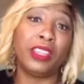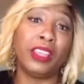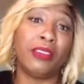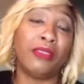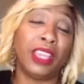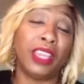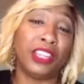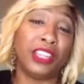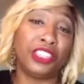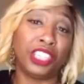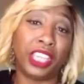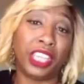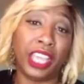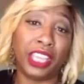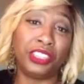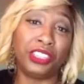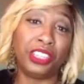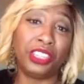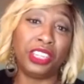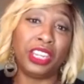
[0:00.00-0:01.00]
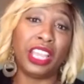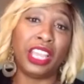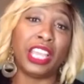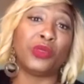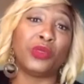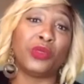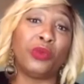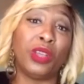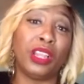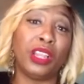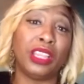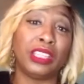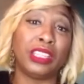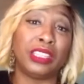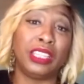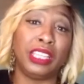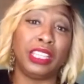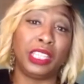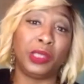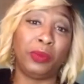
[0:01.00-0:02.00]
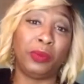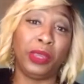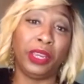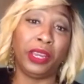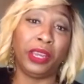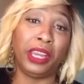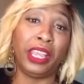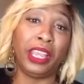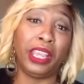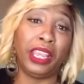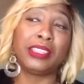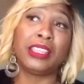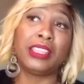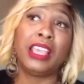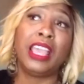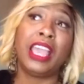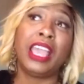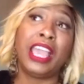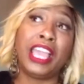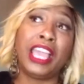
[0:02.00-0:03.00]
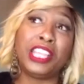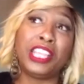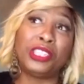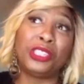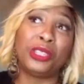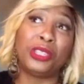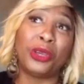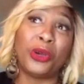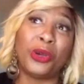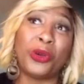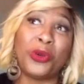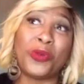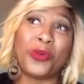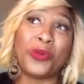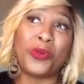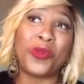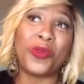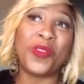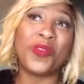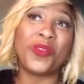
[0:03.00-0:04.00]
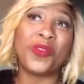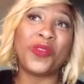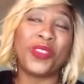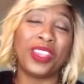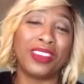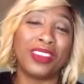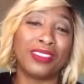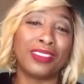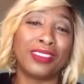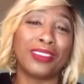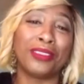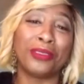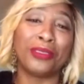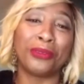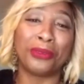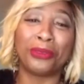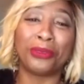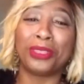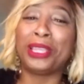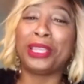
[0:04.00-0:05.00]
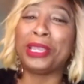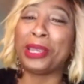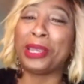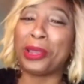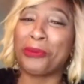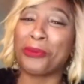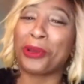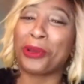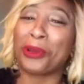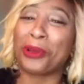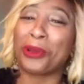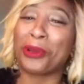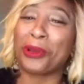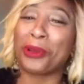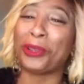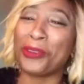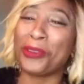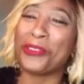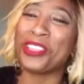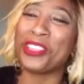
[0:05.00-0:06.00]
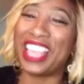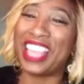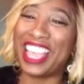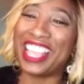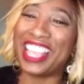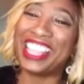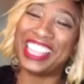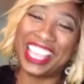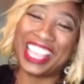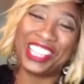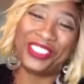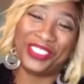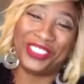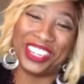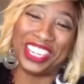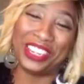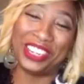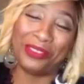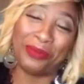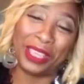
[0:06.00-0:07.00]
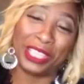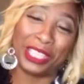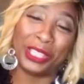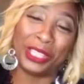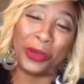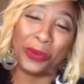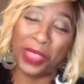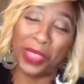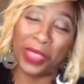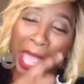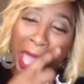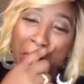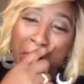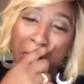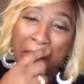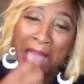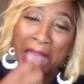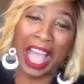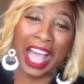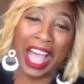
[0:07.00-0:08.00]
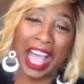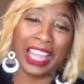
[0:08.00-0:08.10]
of education as well as the experience. And so there's a little thing that I'm working on in that, and that's the little thing. So that, I